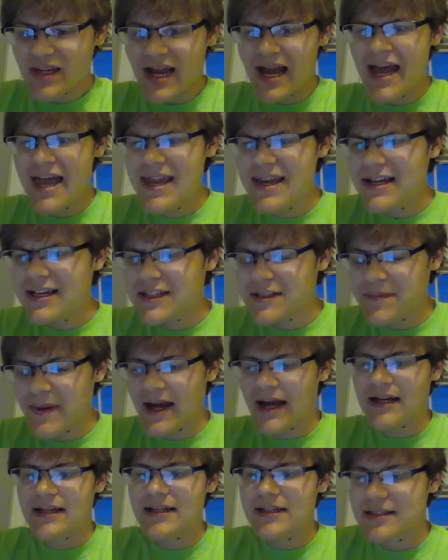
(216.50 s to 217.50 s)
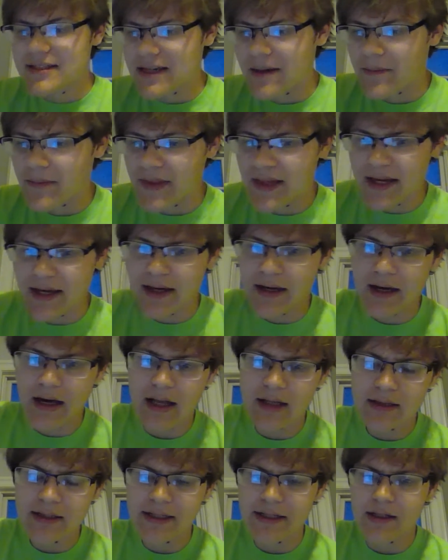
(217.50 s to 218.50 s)
I expected something
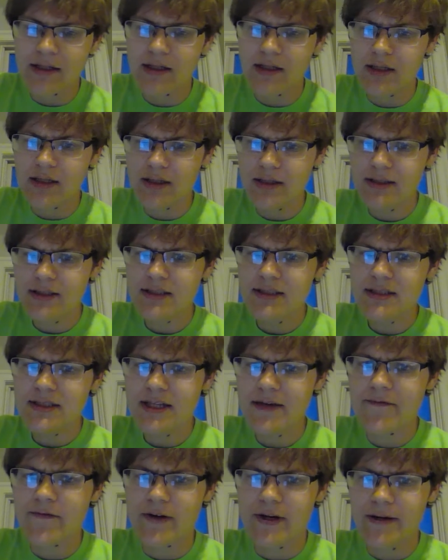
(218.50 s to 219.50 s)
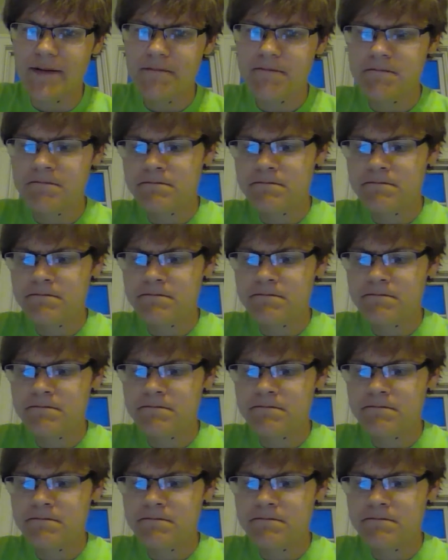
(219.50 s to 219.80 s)
a little different.